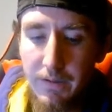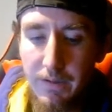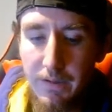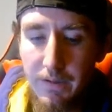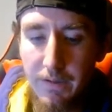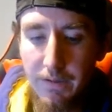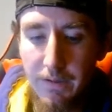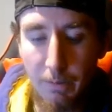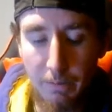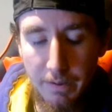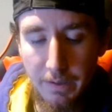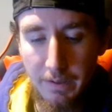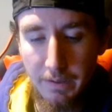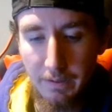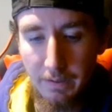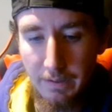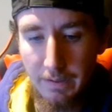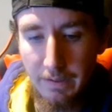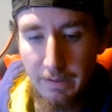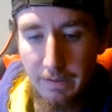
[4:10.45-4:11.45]
going into
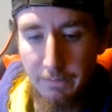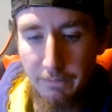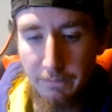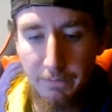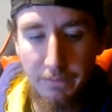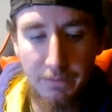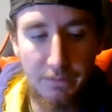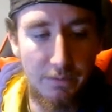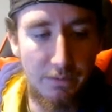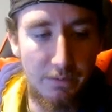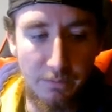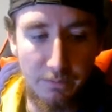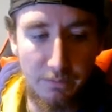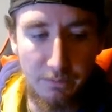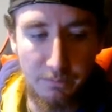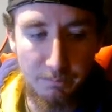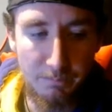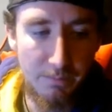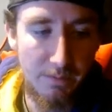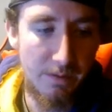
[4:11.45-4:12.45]
the half, so
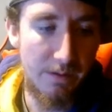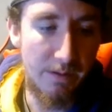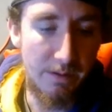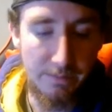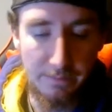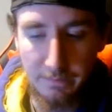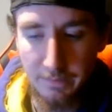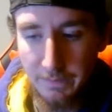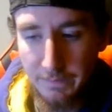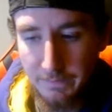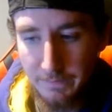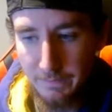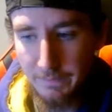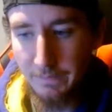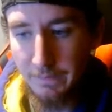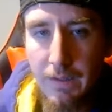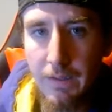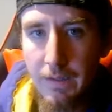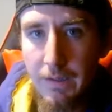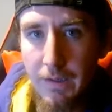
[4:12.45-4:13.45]
that's nice to
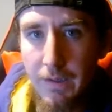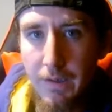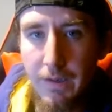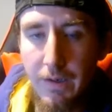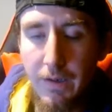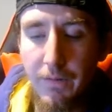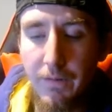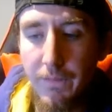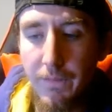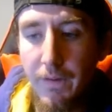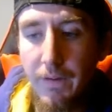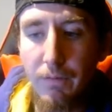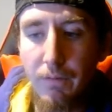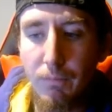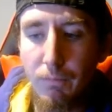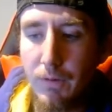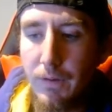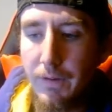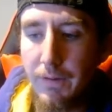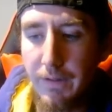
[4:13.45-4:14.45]
see. Now, this
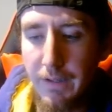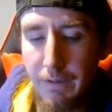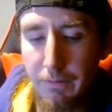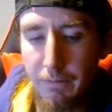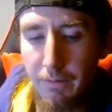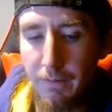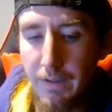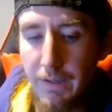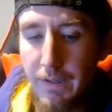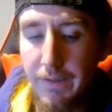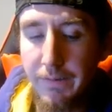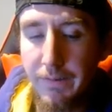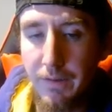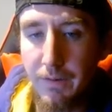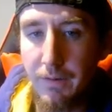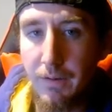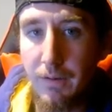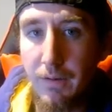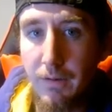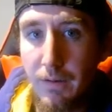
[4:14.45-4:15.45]
was our last
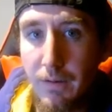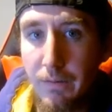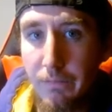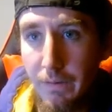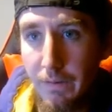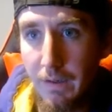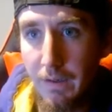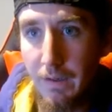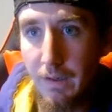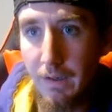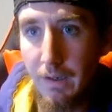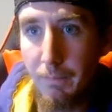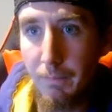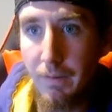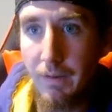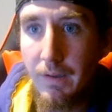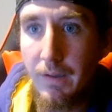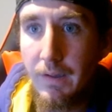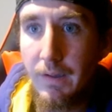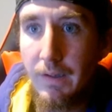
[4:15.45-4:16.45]
non-conference game.
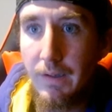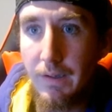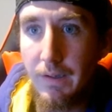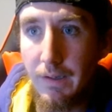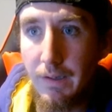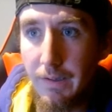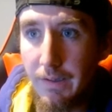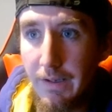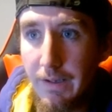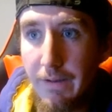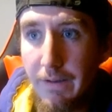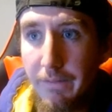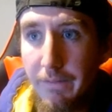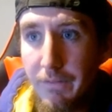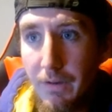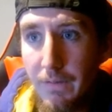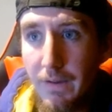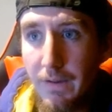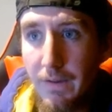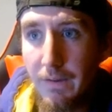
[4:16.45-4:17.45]
After
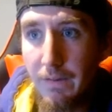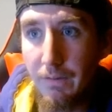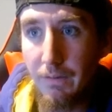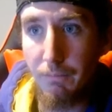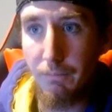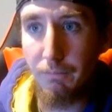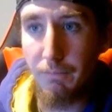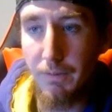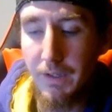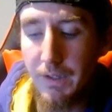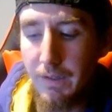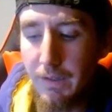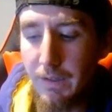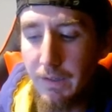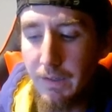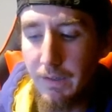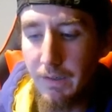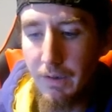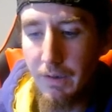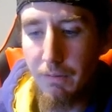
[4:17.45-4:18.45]
this, we
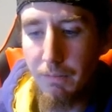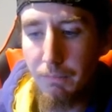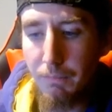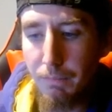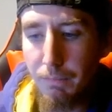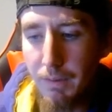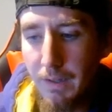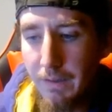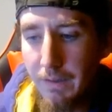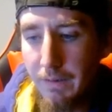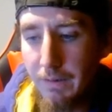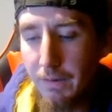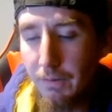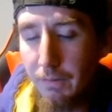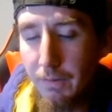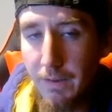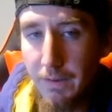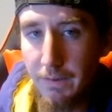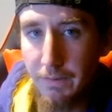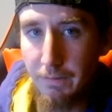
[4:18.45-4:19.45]
don't play until
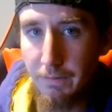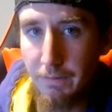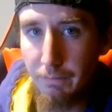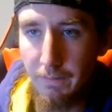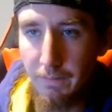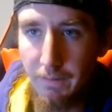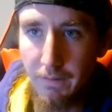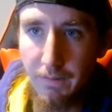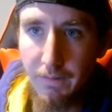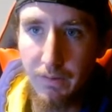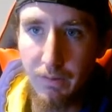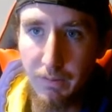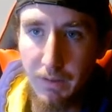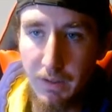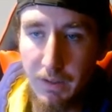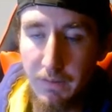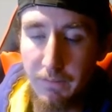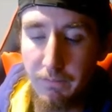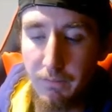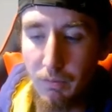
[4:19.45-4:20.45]
next Wednesday, so we
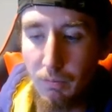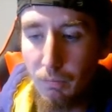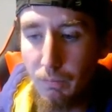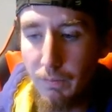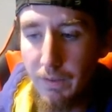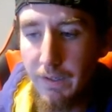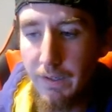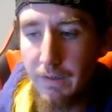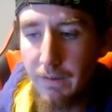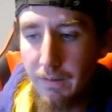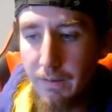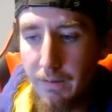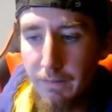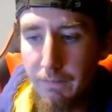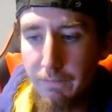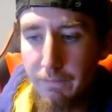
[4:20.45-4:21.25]
have a week off,